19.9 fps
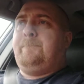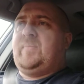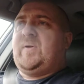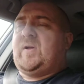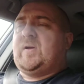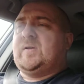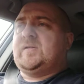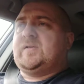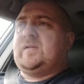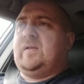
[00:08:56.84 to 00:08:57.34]

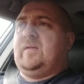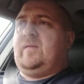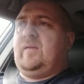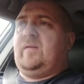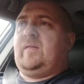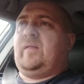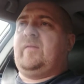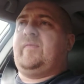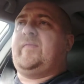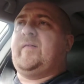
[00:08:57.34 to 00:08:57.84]
because
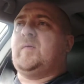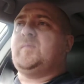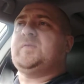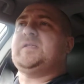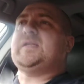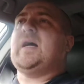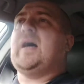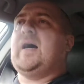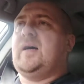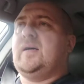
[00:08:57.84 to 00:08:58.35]
the film
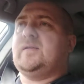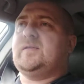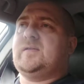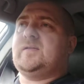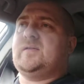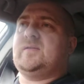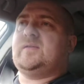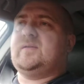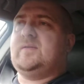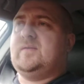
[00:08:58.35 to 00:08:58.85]

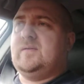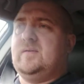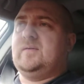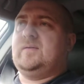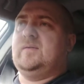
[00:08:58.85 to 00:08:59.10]
starts